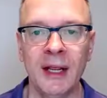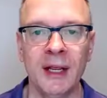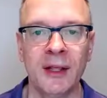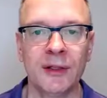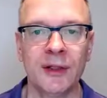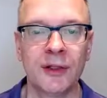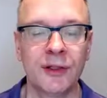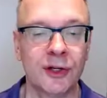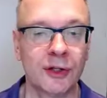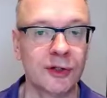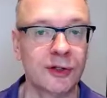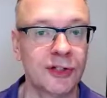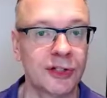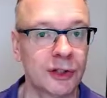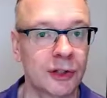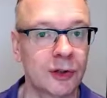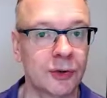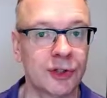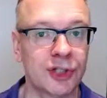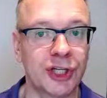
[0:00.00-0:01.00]
The third
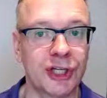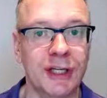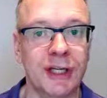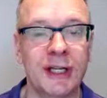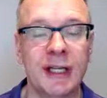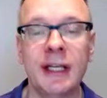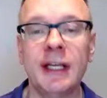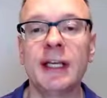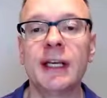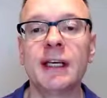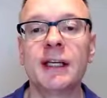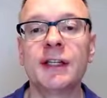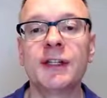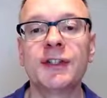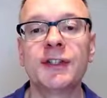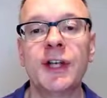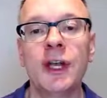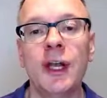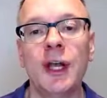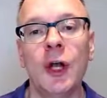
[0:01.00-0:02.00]
solution
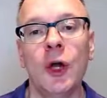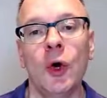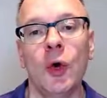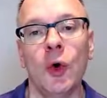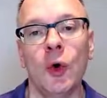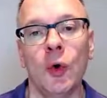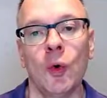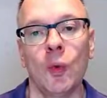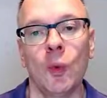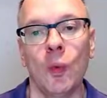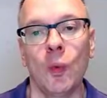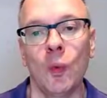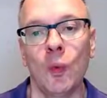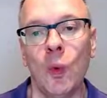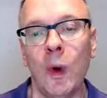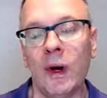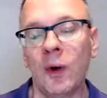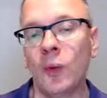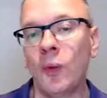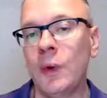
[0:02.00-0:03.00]
is
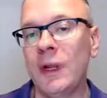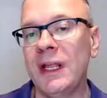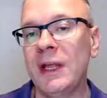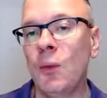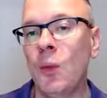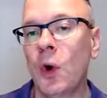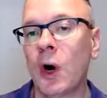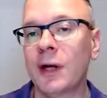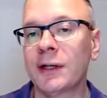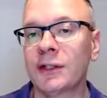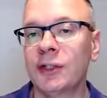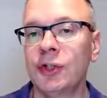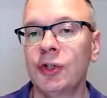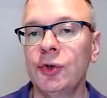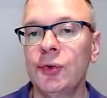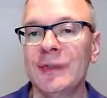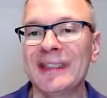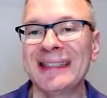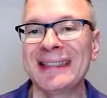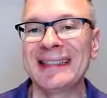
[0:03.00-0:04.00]
where we want
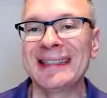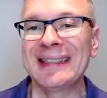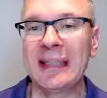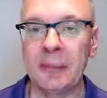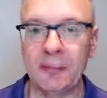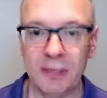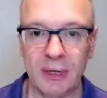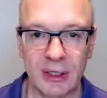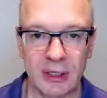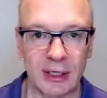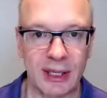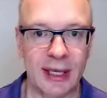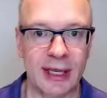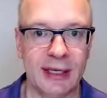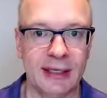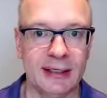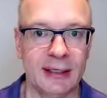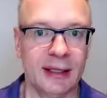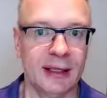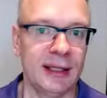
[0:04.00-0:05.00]
to
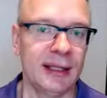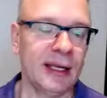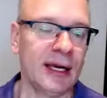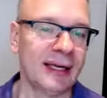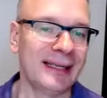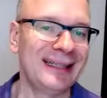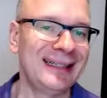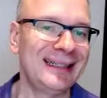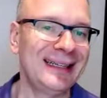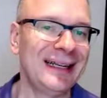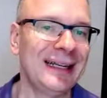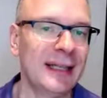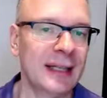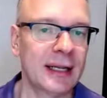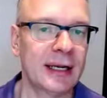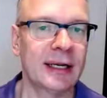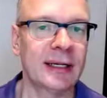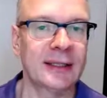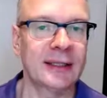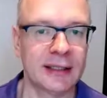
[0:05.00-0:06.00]
simulate the idea
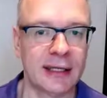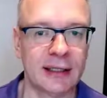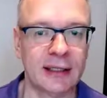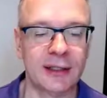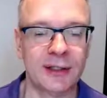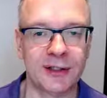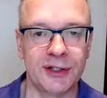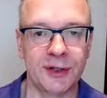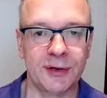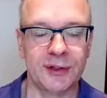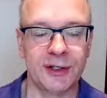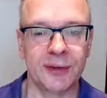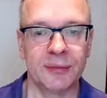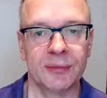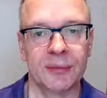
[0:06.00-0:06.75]
that Excel is using.